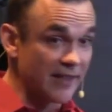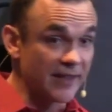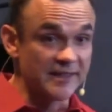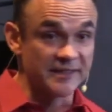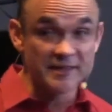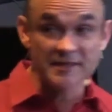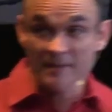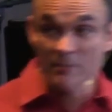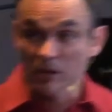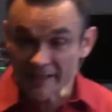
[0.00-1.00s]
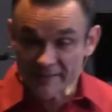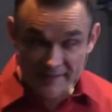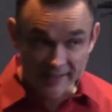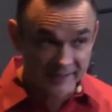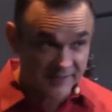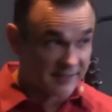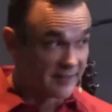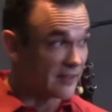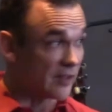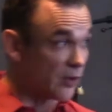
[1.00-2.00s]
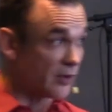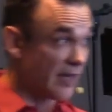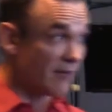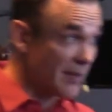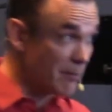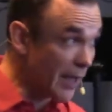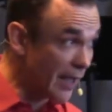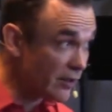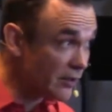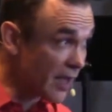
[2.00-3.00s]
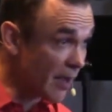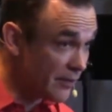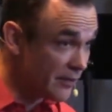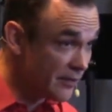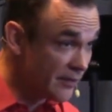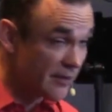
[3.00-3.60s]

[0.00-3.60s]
Because there's some blessings that, the, that have been bottled up